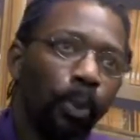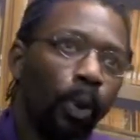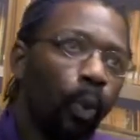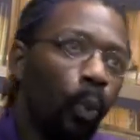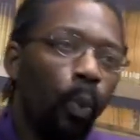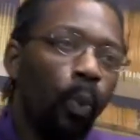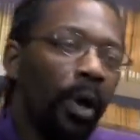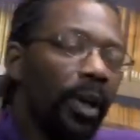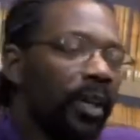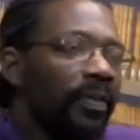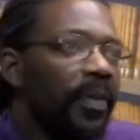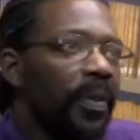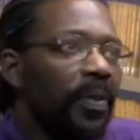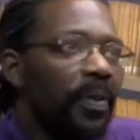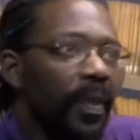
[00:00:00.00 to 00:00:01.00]
one of
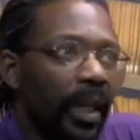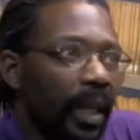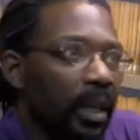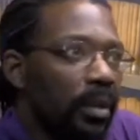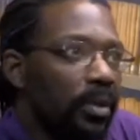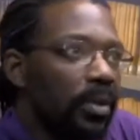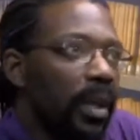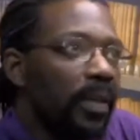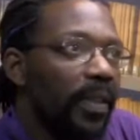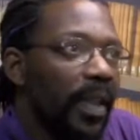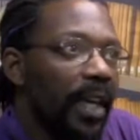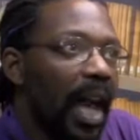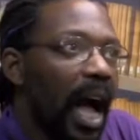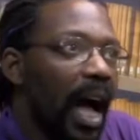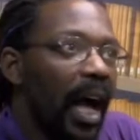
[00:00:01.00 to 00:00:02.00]
the things that
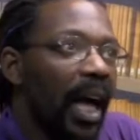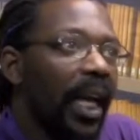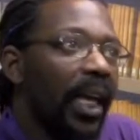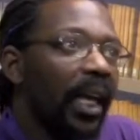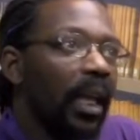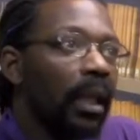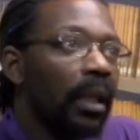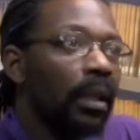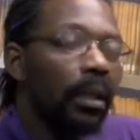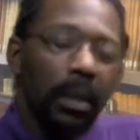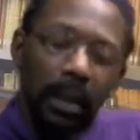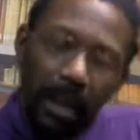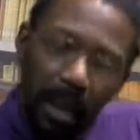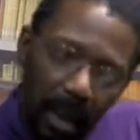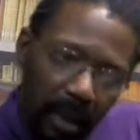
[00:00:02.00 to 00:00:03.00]
I
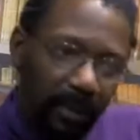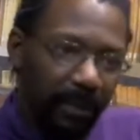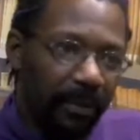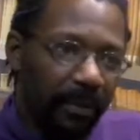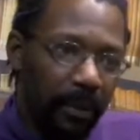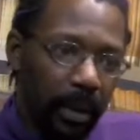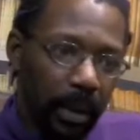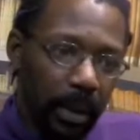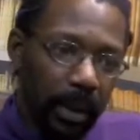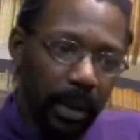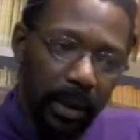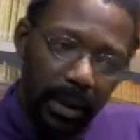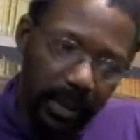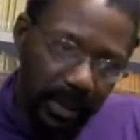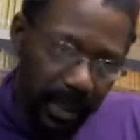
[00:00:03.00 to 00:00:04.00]
love
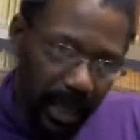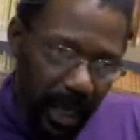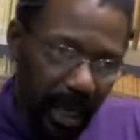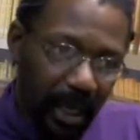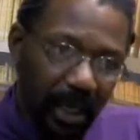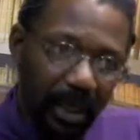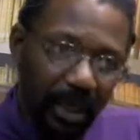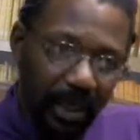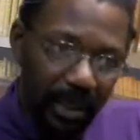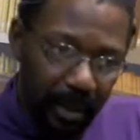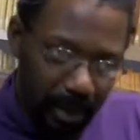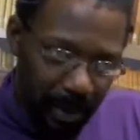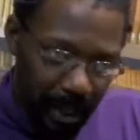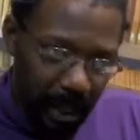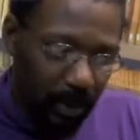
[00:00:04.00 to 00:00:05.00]
to say to
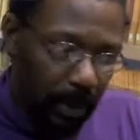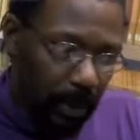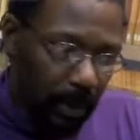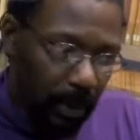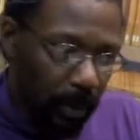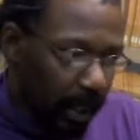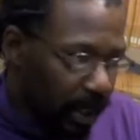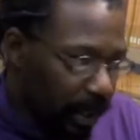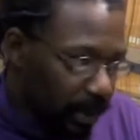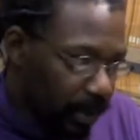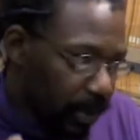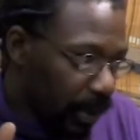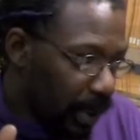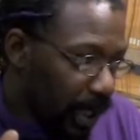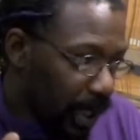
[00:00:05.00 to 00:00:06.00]
people when it comes
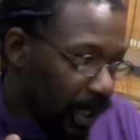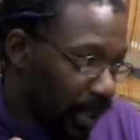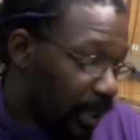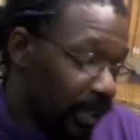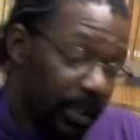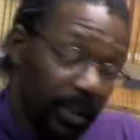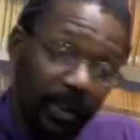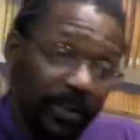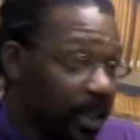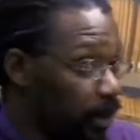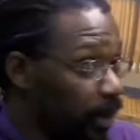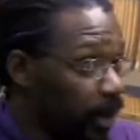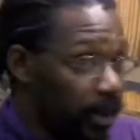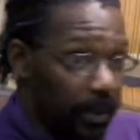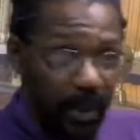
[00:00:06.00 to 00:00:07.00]
to a lot of things, and you've seen
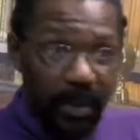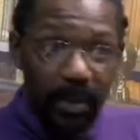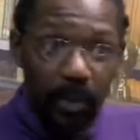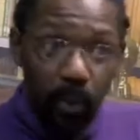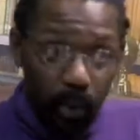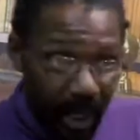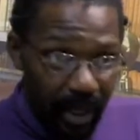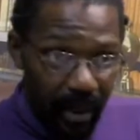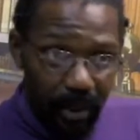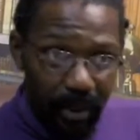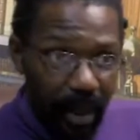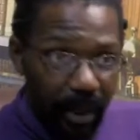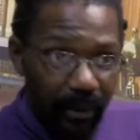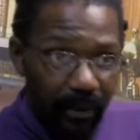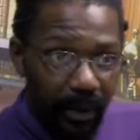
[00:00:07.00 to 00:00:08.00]
me do this in regular mm
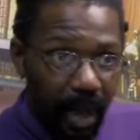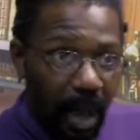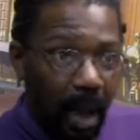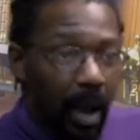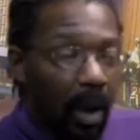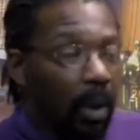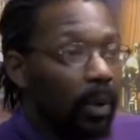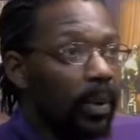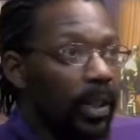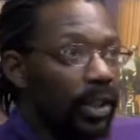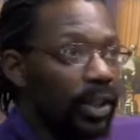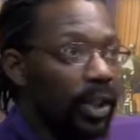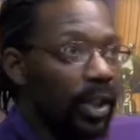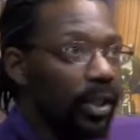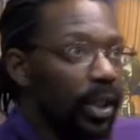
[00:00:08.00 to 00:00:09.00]
-hmm. life, which
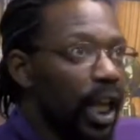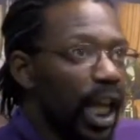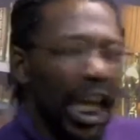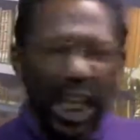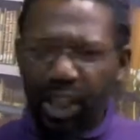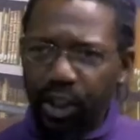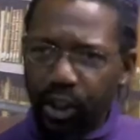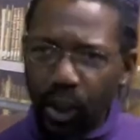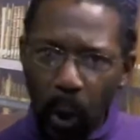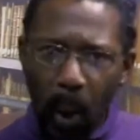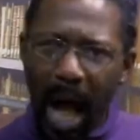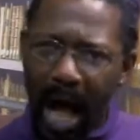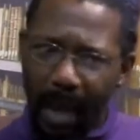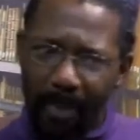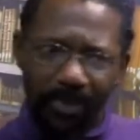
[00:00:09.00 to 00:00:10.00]
is, it's so
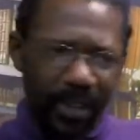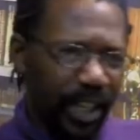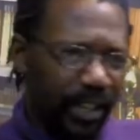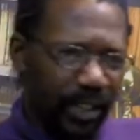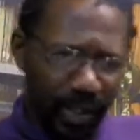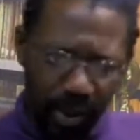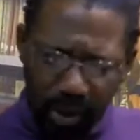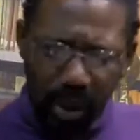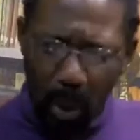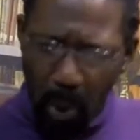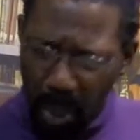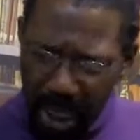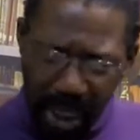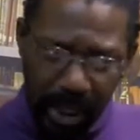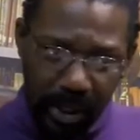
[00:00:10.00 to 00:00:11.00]
obvious, it's so
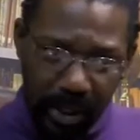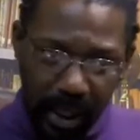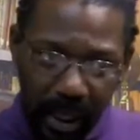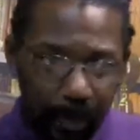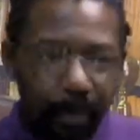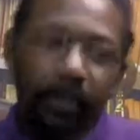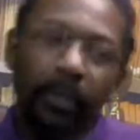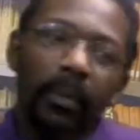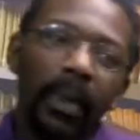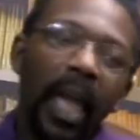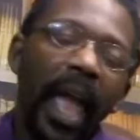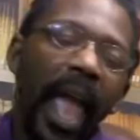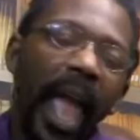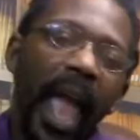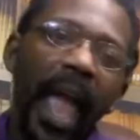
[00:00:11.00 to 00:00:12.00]
easy
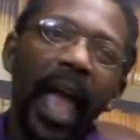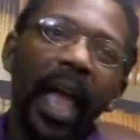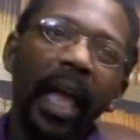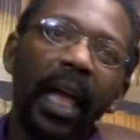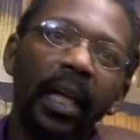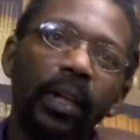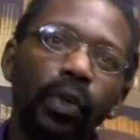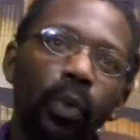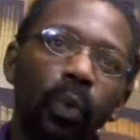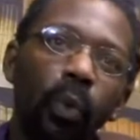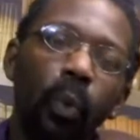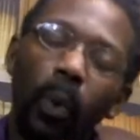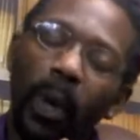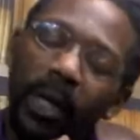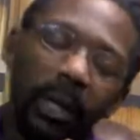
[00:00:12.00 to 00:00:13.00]
and
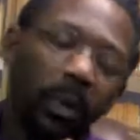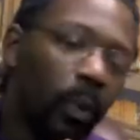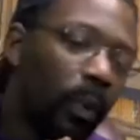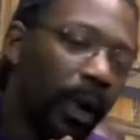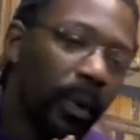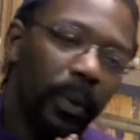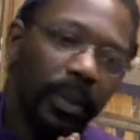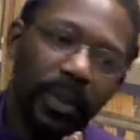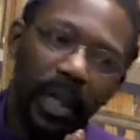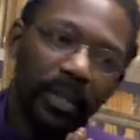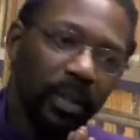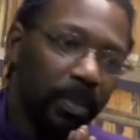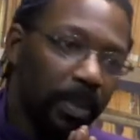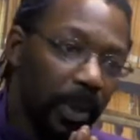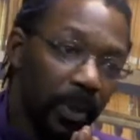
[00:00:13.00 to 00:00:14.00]
when and where was I
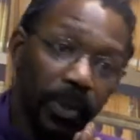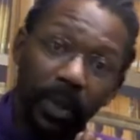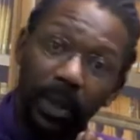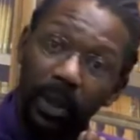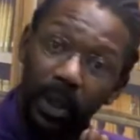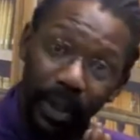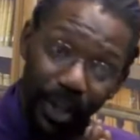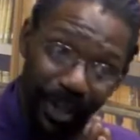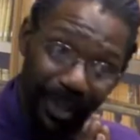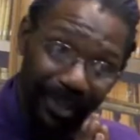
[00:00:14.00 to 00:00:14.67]
supposed to learn?